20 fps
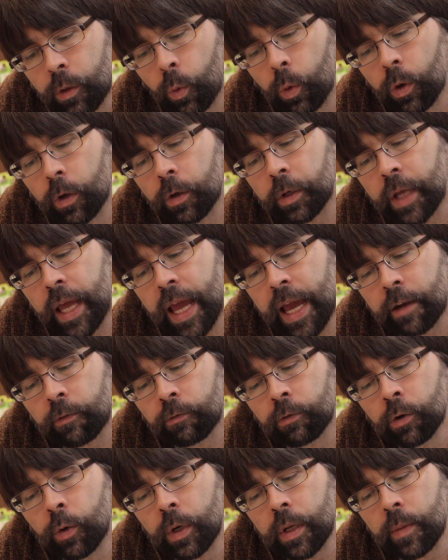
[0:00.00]
The world
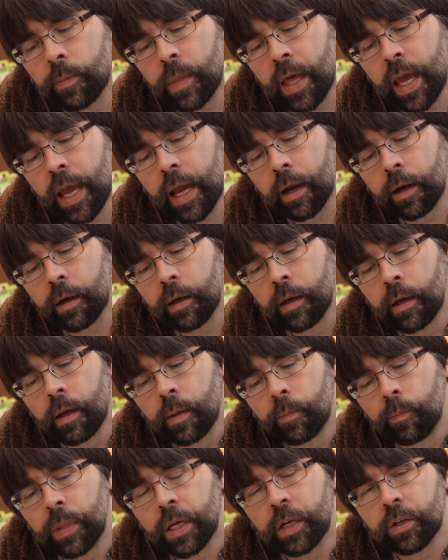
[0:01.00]
can't ruin him there,
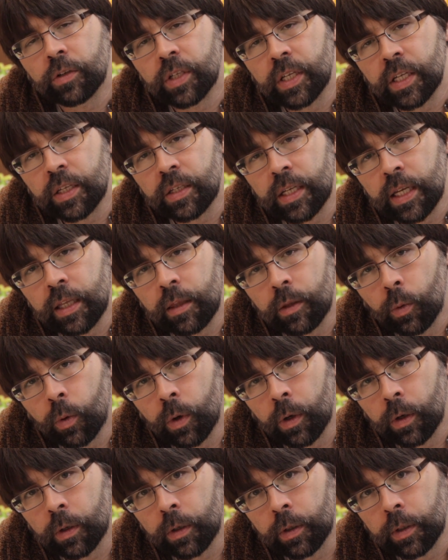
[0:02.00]
because it isn't in the
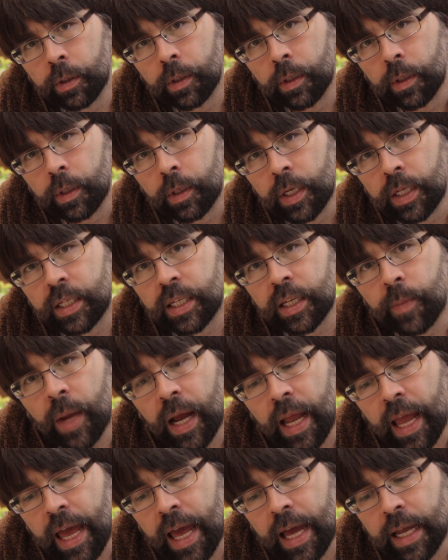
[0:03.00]
world. It's in
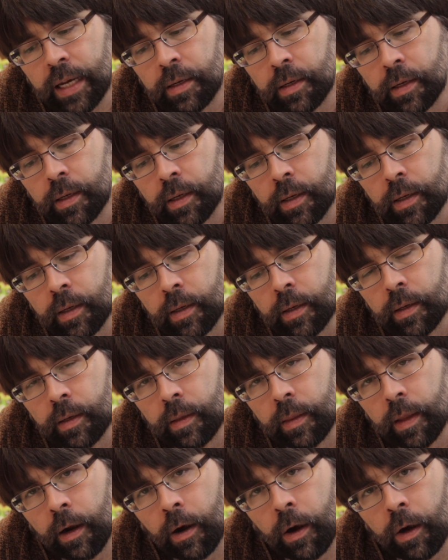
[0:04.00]
my head.
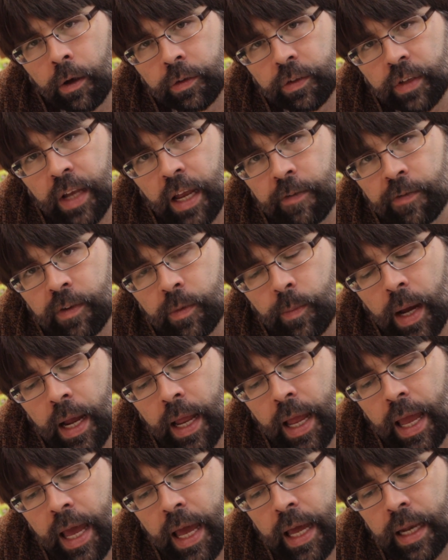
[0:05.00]
They're all safe in
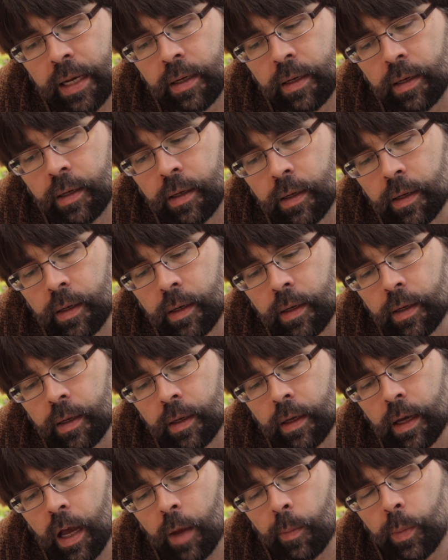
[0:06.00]
my head.
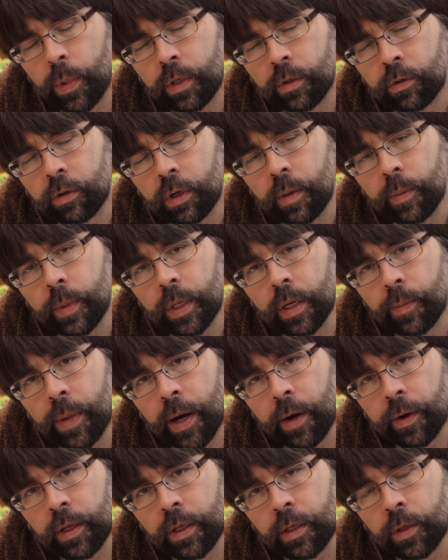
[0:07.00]
I've been dreaming
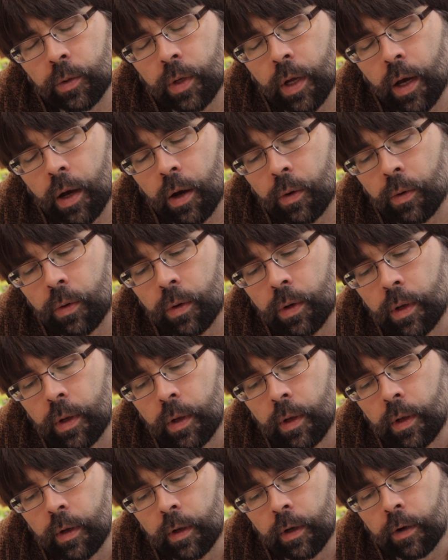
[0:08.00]
about it, you know.
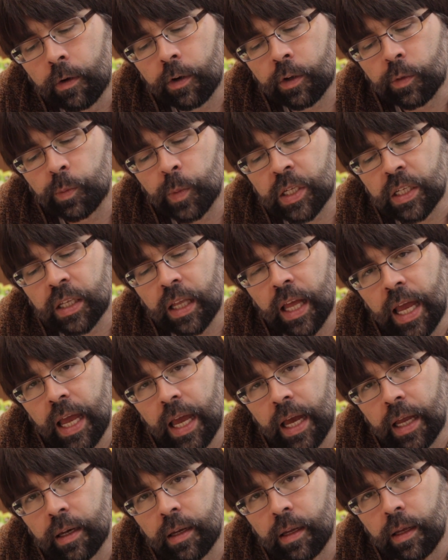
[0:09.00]

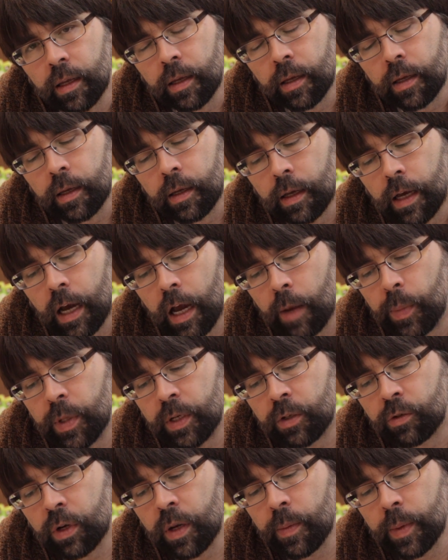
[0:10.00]
Christmasland. I've
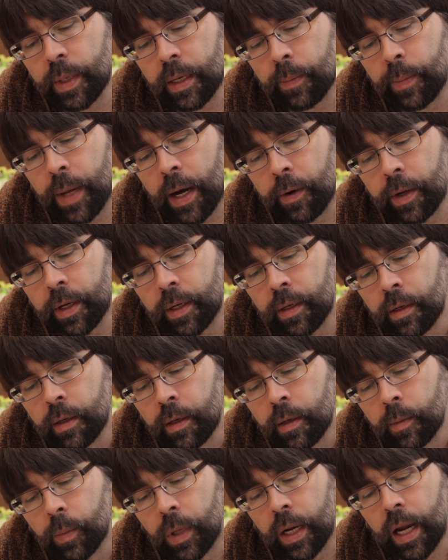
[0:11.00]
been dreaming about it,
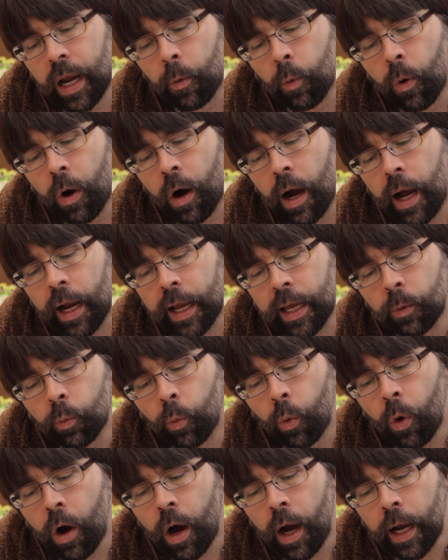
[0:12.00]
but I walk
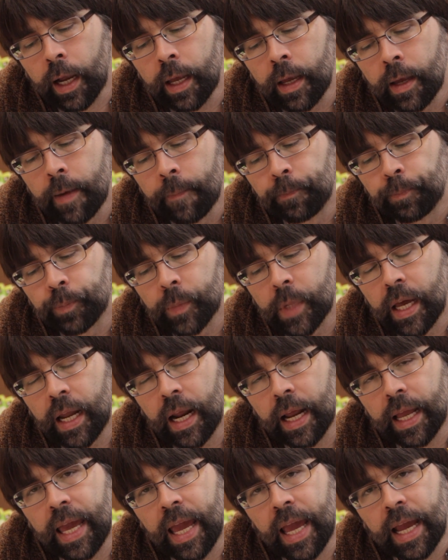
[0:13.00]
and walk,
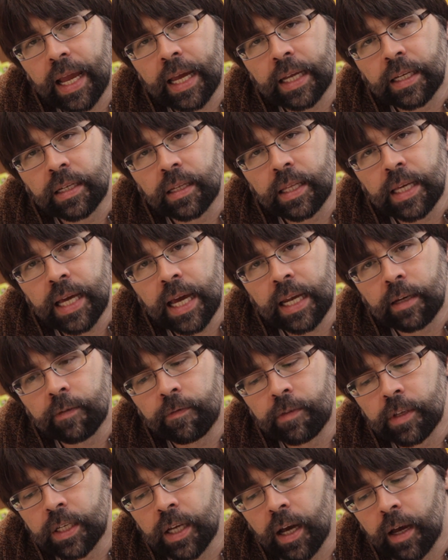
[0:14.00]
and I can't get to the end
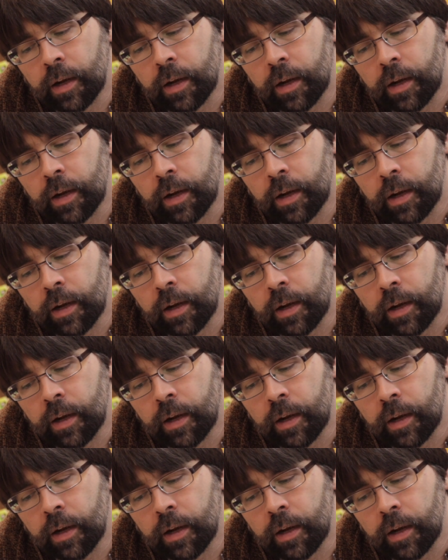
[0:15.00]
of the